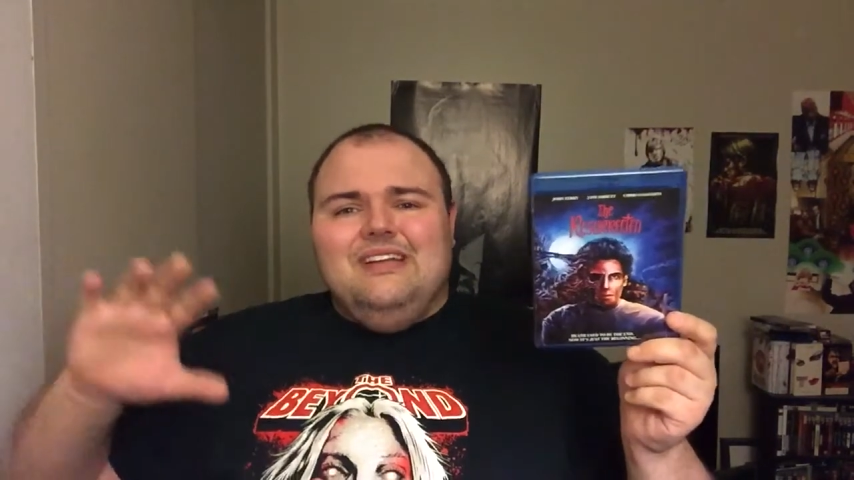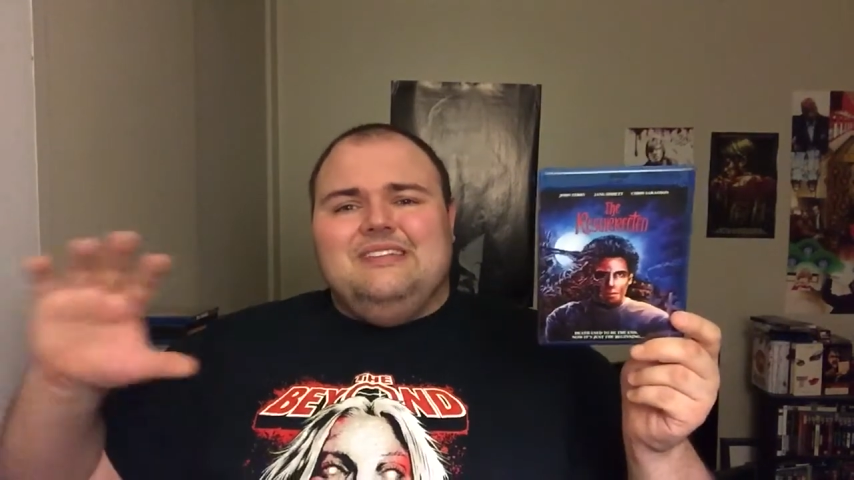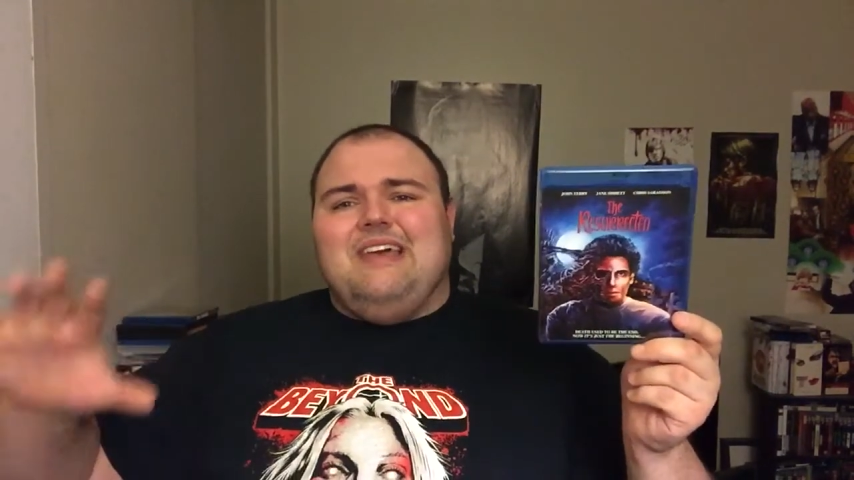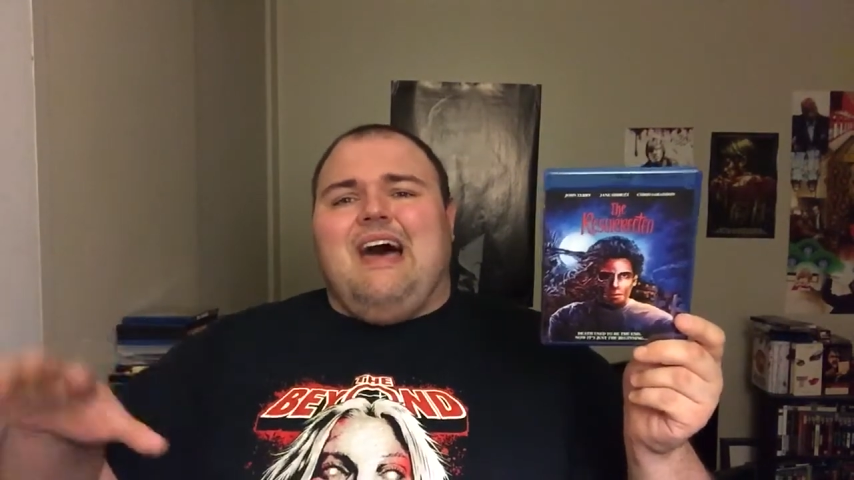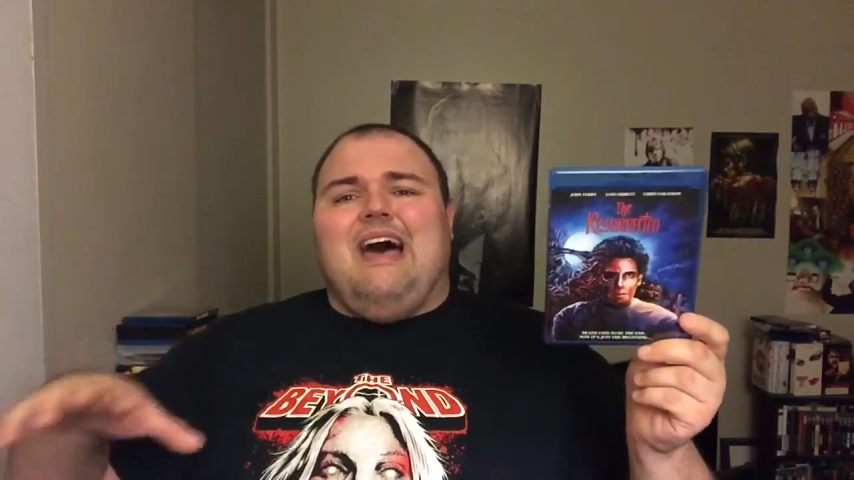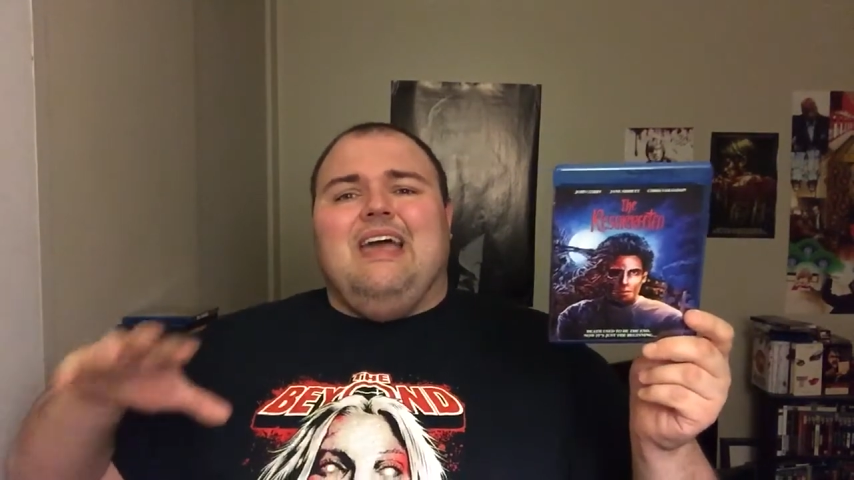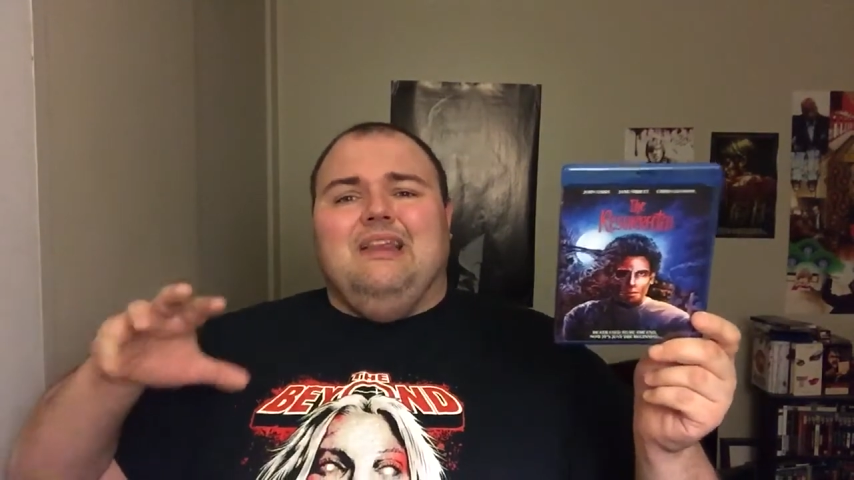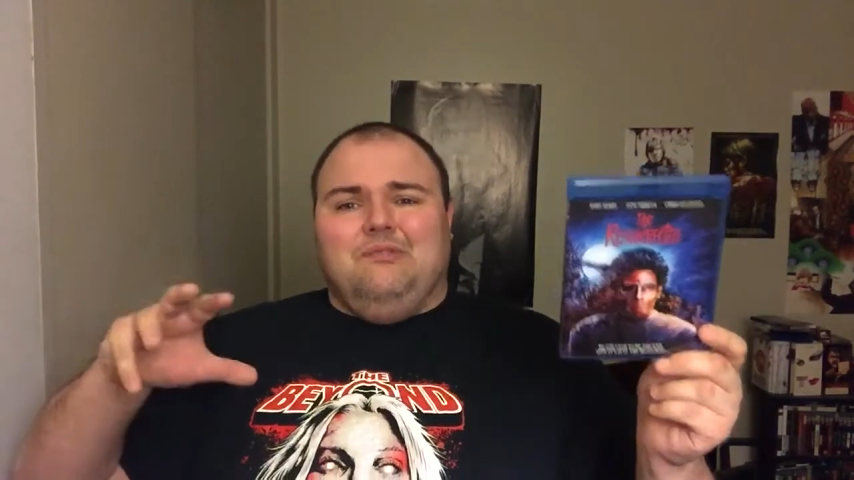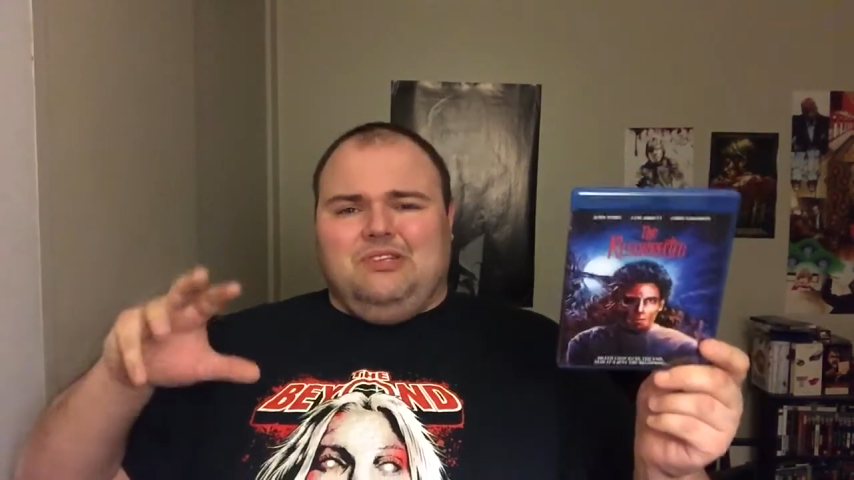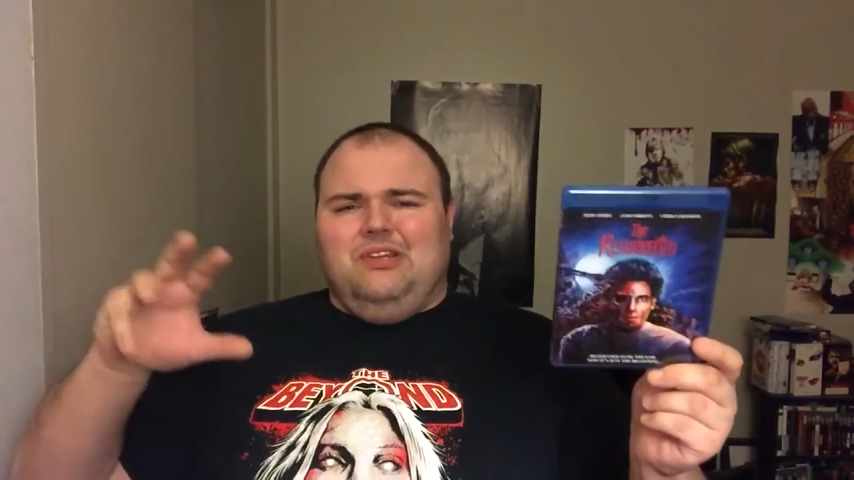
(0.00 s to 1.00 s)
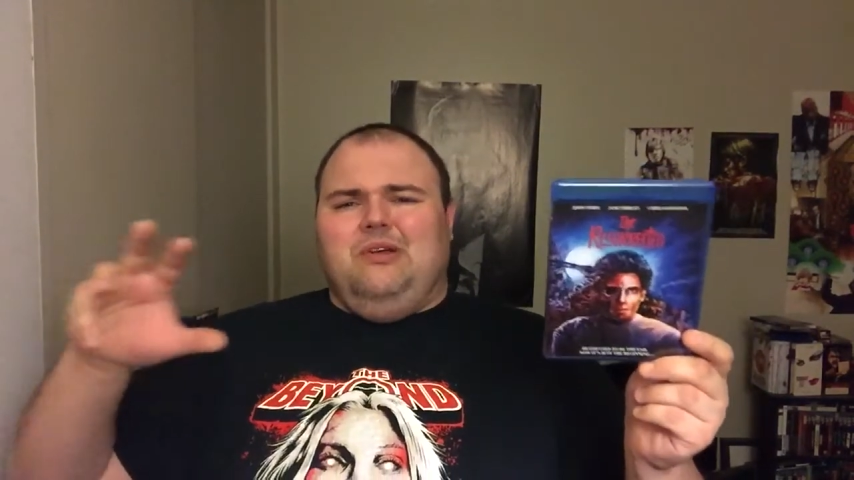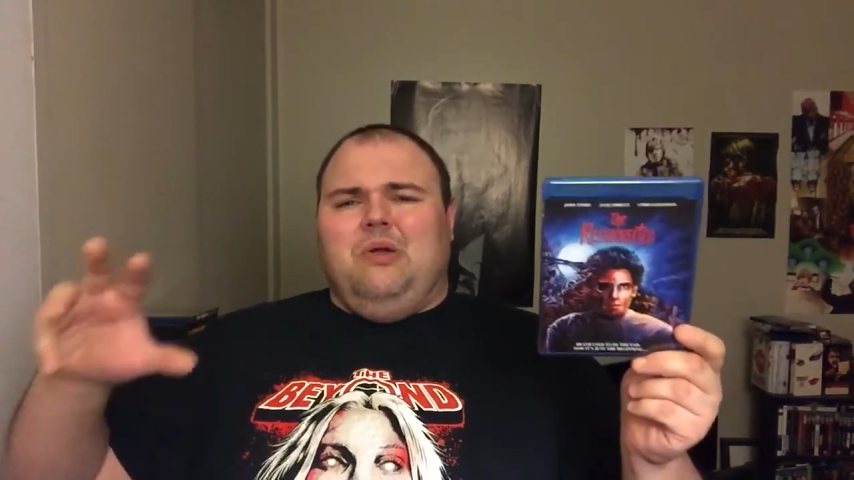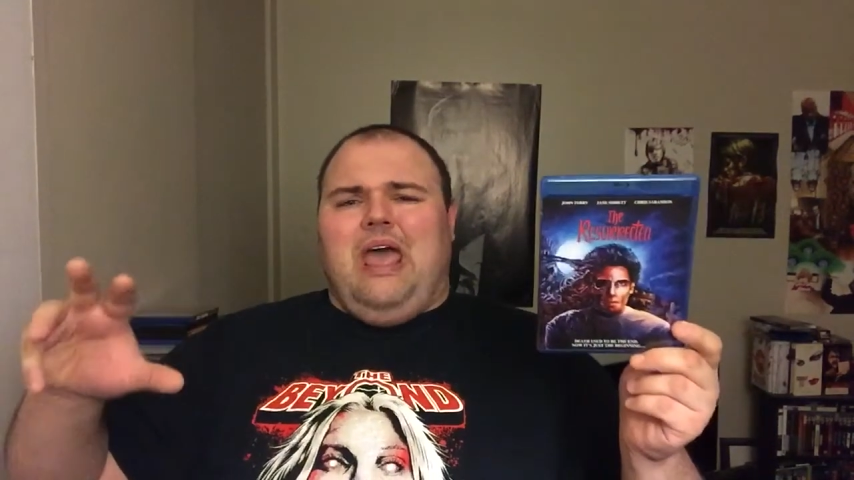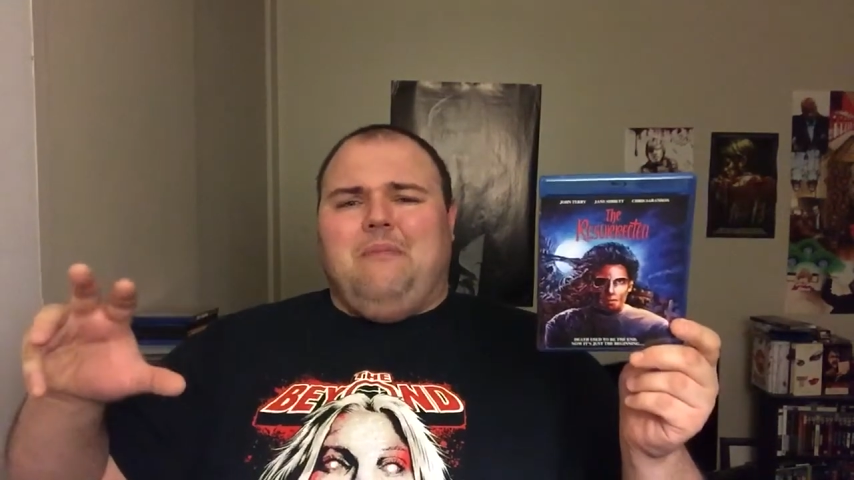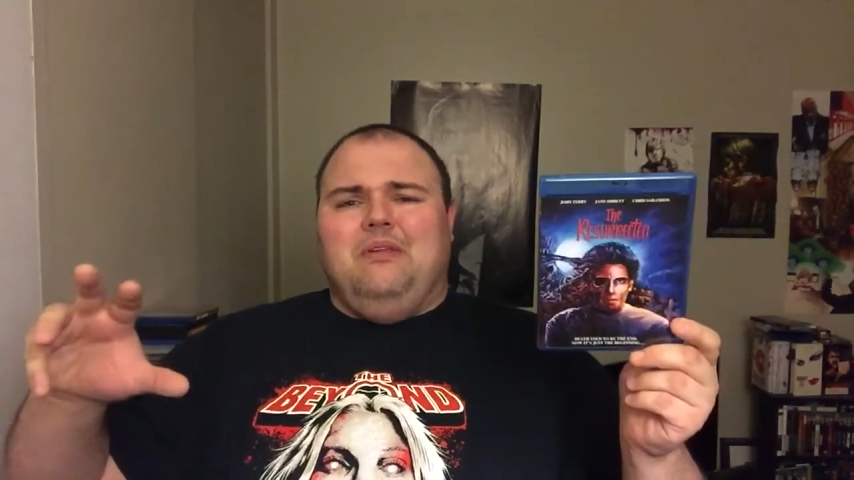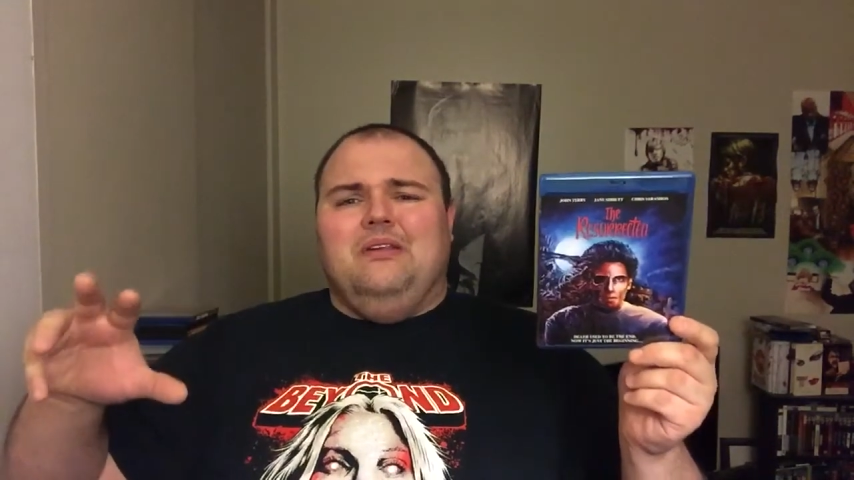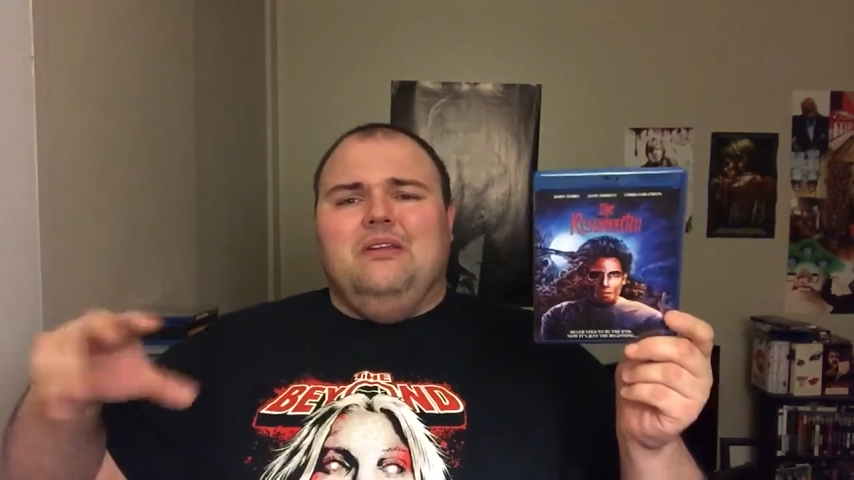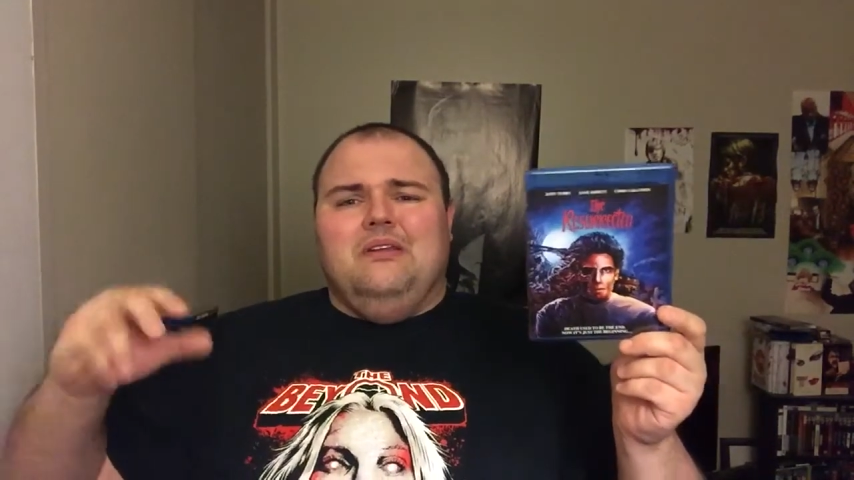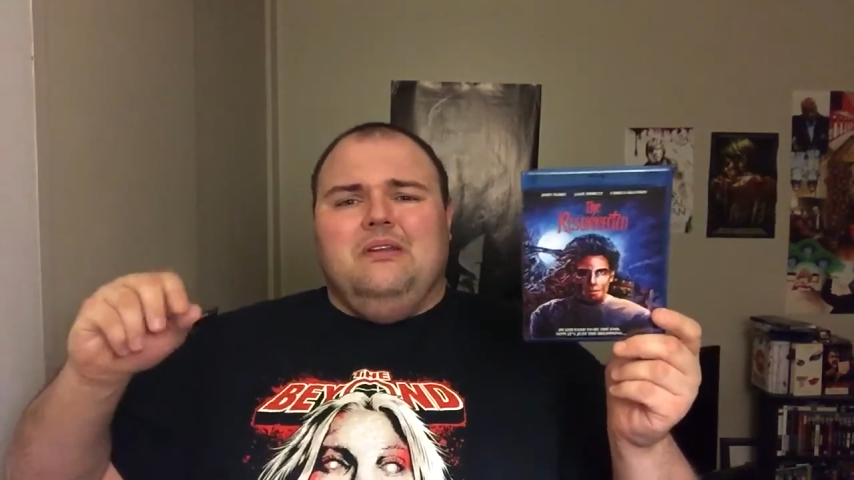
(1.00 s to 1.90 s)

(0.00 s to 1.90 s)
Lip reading: die and what's gonna happen.